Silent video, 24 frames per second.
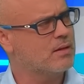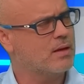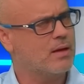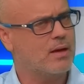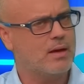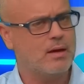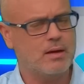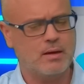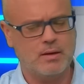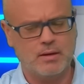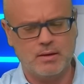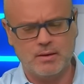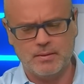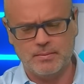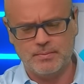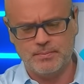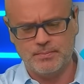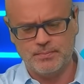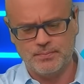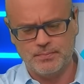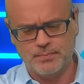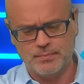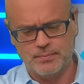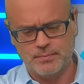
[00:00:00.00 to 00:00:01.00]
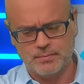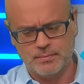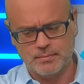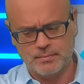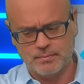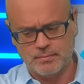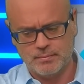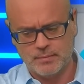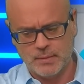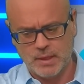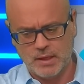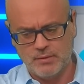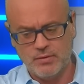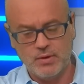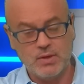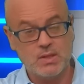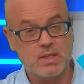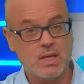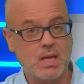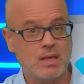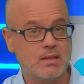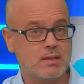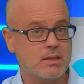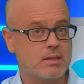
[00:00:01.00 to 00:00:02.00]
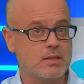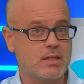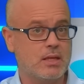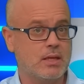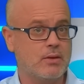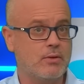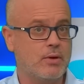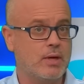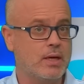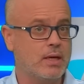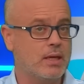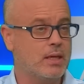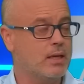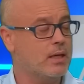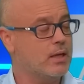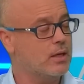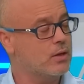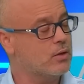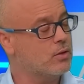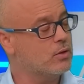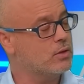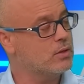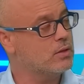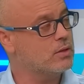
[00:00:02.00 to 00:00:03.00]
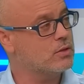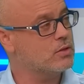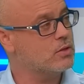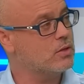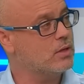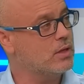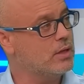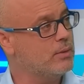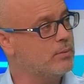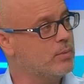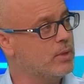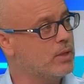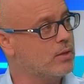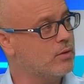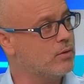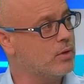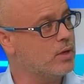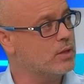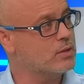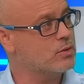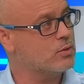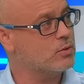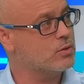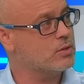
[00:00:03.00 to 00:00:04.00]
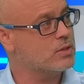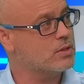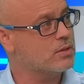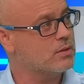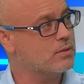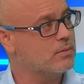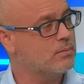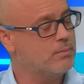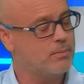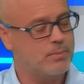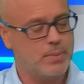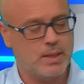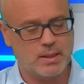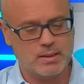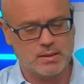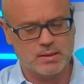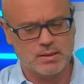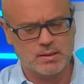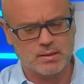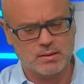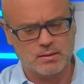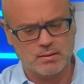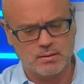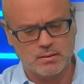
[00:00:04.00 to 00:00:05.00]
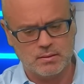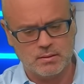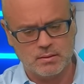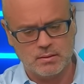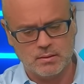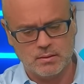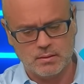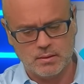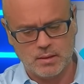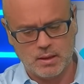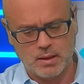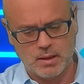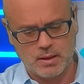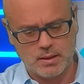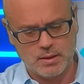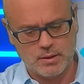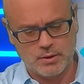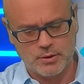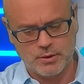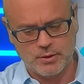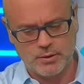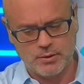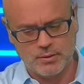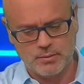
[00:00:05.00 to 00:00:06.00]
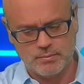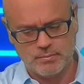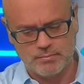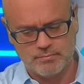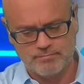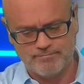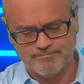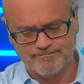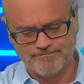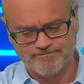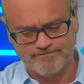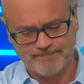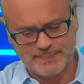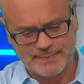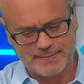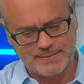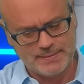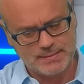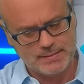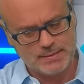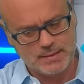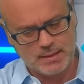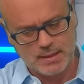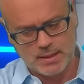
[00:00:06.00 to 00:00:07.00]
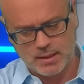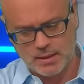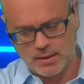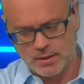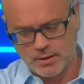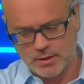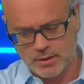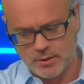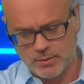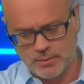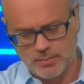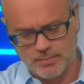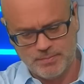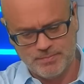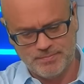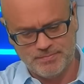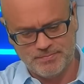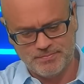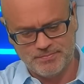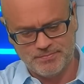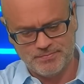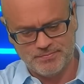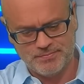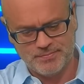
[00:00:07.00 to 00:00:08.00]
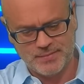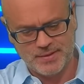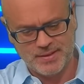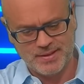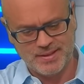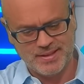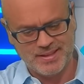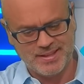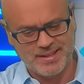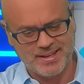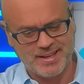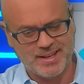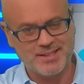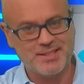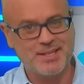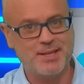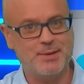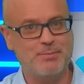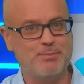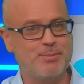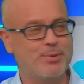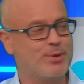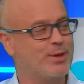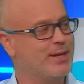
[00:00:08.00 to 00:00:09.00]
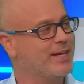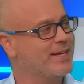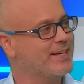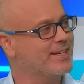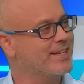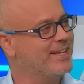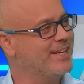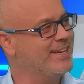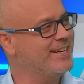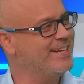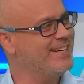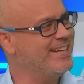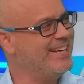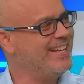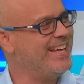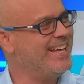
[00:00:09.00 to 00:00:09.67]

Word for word: Um, if he settles in running, he could certainly be the right horse. But I don't know. I don't know. I see him pulling again.